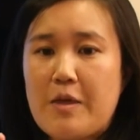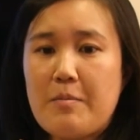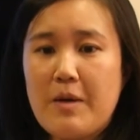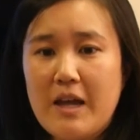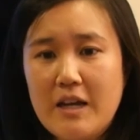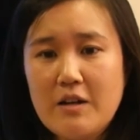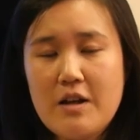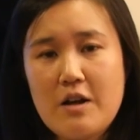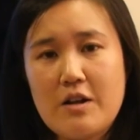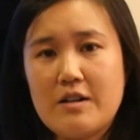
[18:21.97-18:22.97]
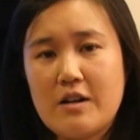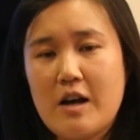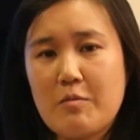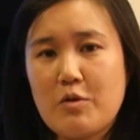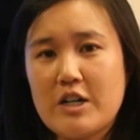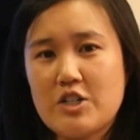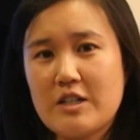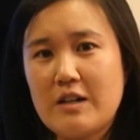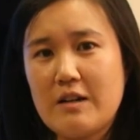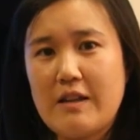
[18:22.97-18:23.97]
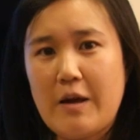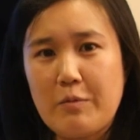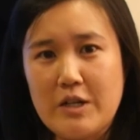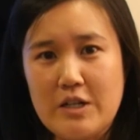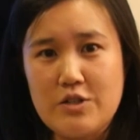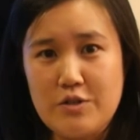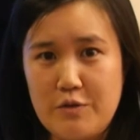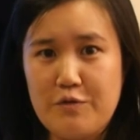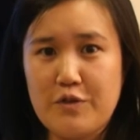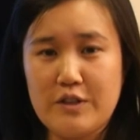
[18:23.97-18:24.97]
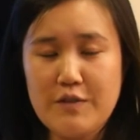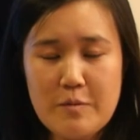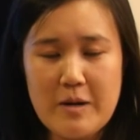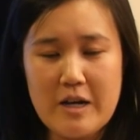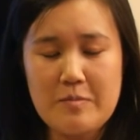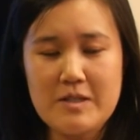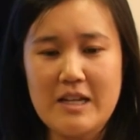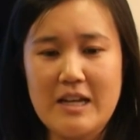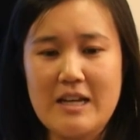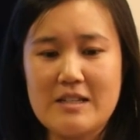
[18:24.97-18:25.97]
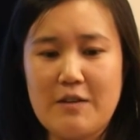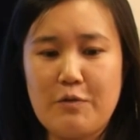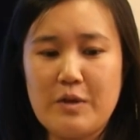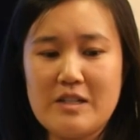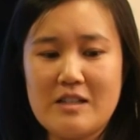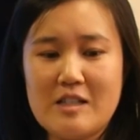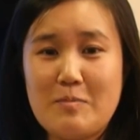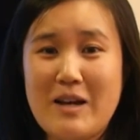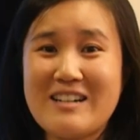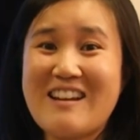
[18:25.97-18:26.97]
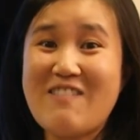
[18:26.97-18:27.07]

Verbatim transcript: The main um, question that we do for liver biopsy is if we suspect